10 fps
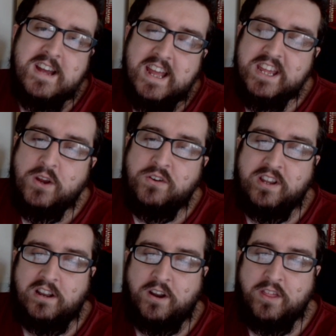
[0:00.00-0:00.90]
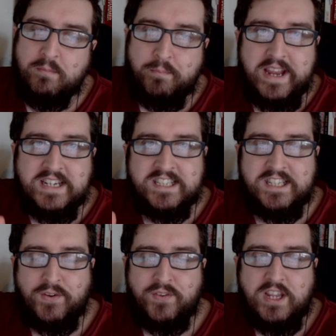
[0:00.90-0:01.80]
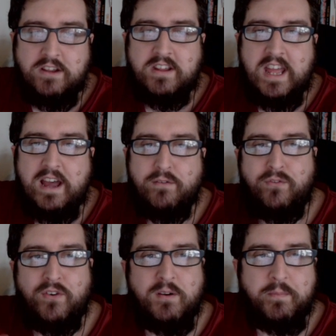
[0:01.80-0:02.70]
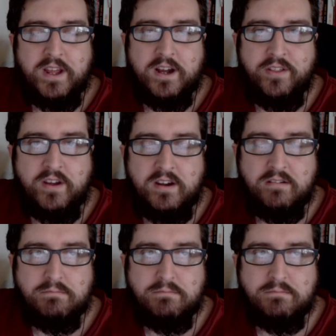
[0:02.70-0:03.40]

It uses a lot of the base stuff that you get from the other